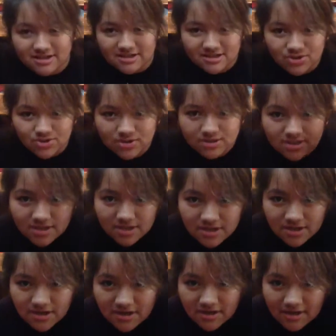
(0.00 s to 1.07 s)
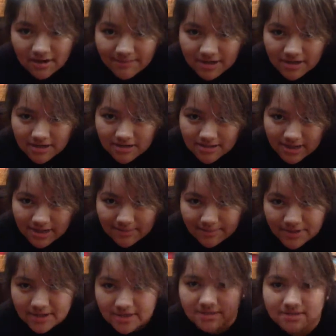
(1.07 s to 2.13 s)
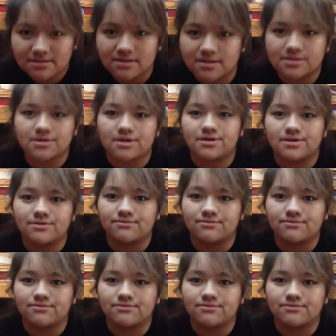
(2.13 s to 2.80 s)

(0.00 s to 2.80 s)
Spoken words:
is sort of secure. I mean, it looks like a bun. That's all you